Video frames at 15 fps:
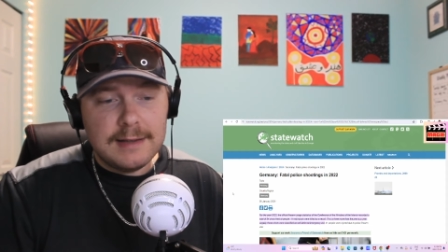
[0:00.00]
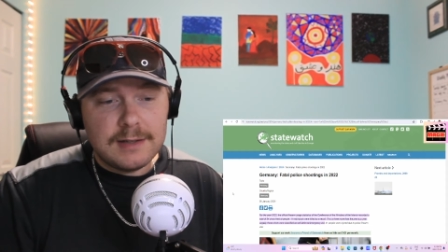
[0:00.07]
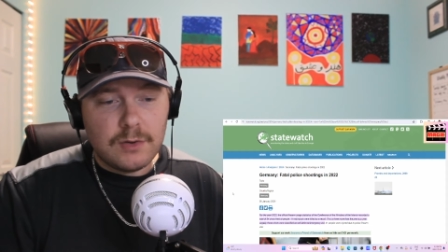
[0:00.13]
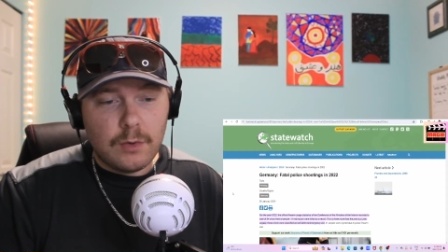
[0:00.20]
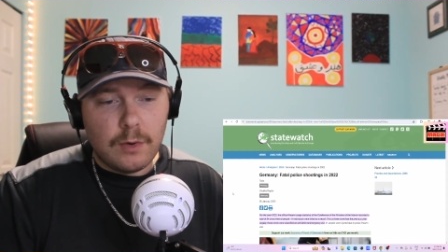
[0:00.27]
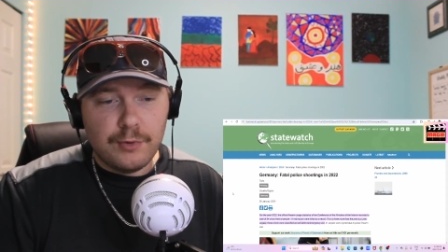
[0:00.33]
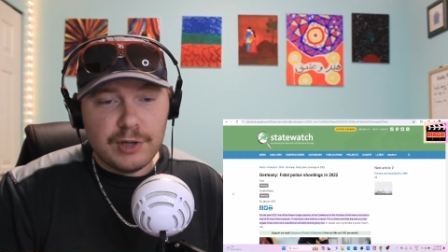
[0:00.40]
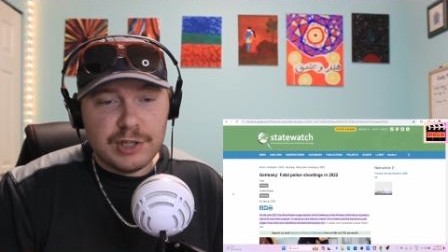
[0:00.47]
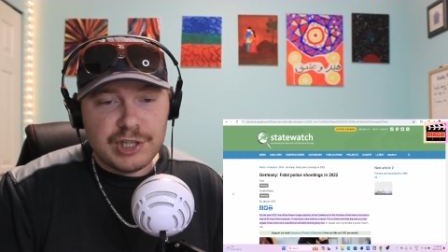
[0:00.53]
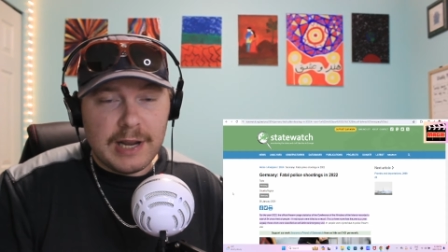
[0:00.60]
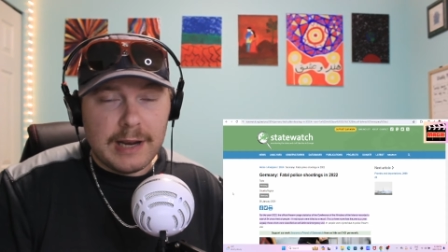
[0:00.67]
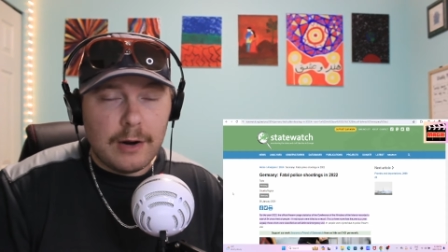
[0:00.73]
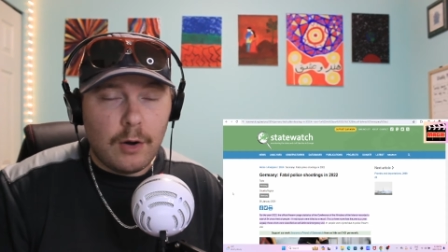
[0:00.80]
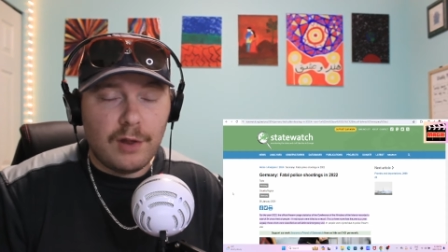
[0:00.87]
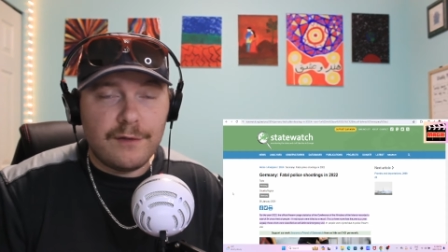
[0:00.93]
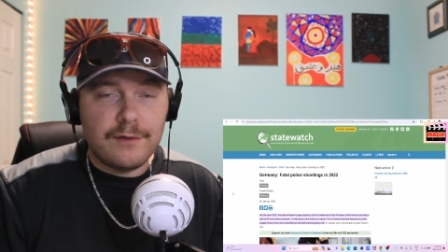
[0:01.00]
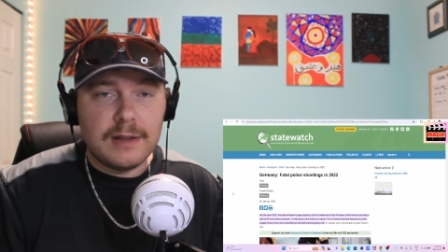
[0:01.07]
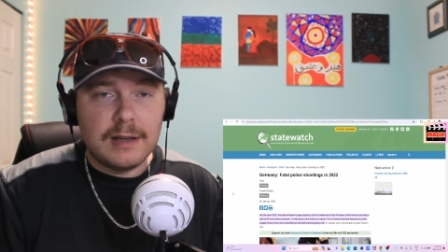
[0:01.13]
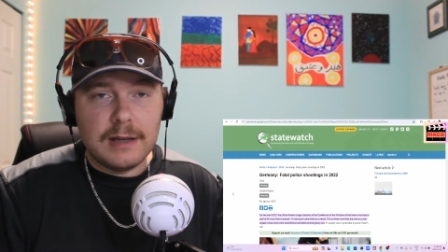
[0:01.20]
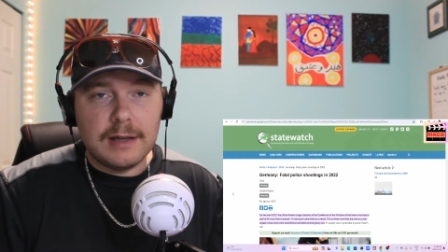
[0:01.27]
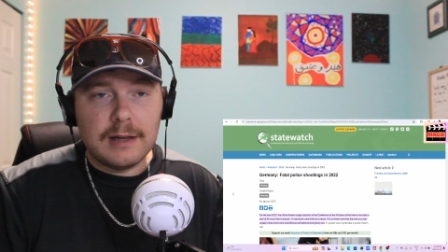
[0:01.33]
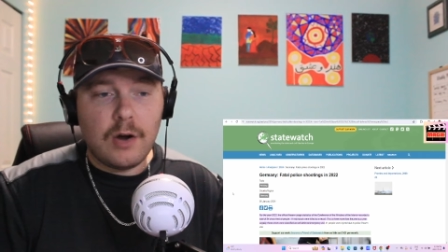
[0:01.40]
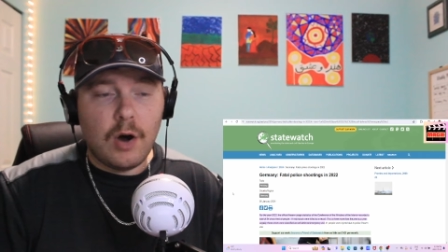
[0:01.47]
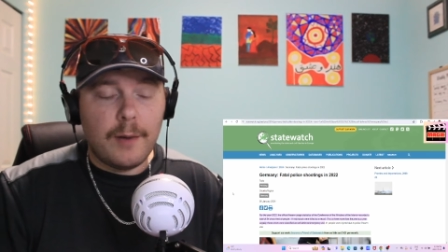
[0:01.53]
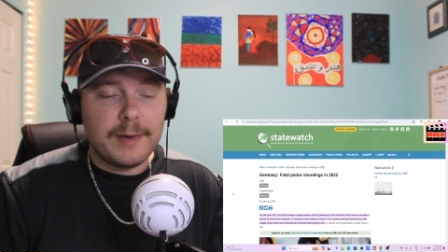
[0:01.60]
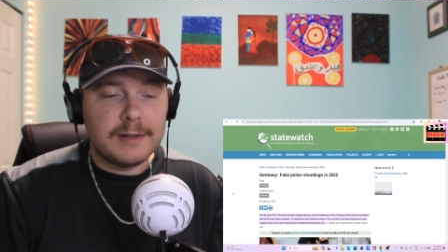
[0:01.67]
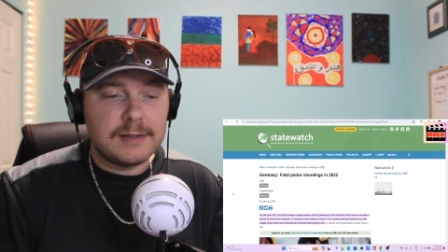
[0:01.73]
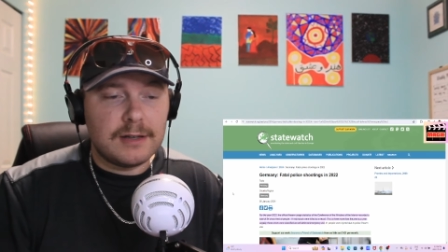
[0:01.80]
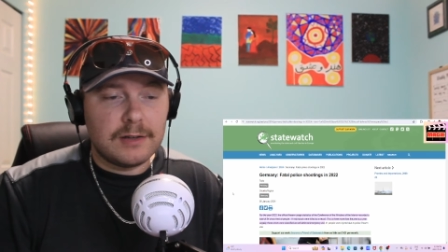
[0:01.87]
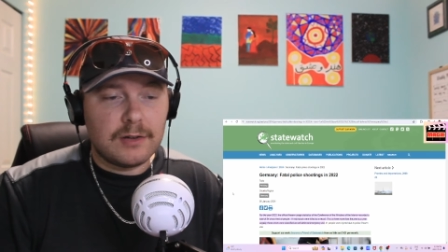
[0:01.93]
So appreciate all of the
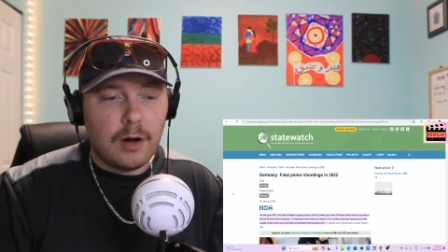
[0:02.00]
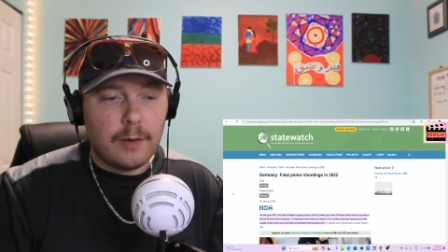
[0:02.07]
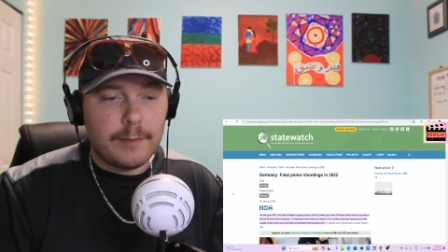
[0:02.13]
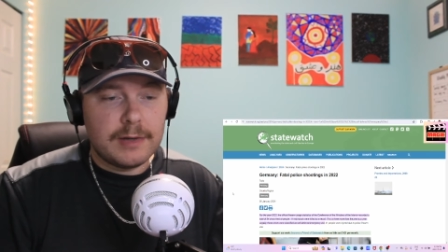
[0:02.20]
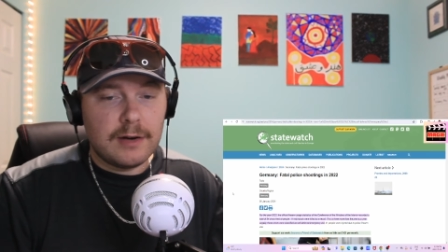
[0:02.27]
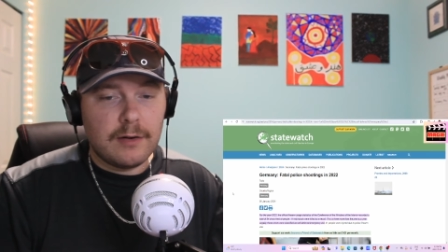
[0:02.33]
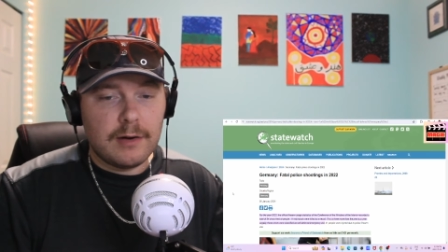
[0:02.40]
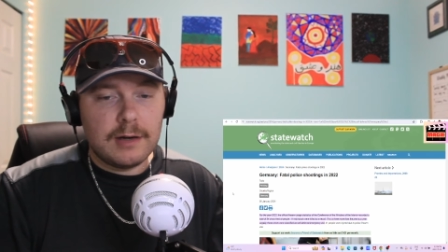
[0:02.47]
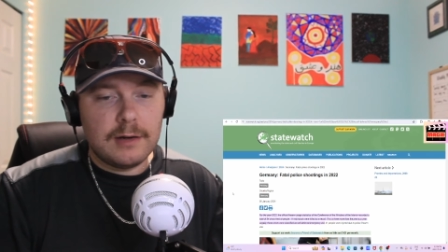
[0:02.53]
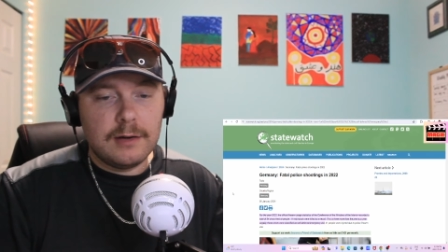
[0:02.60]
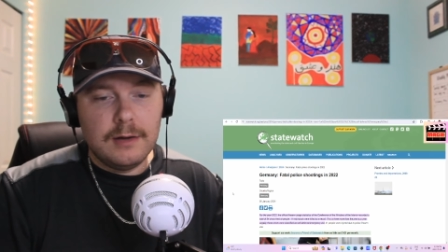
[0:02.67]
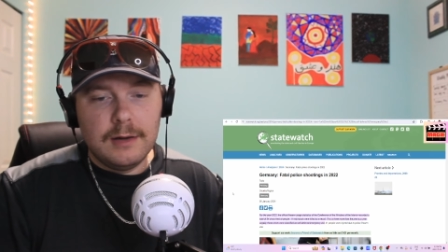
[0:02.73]
comments and commentary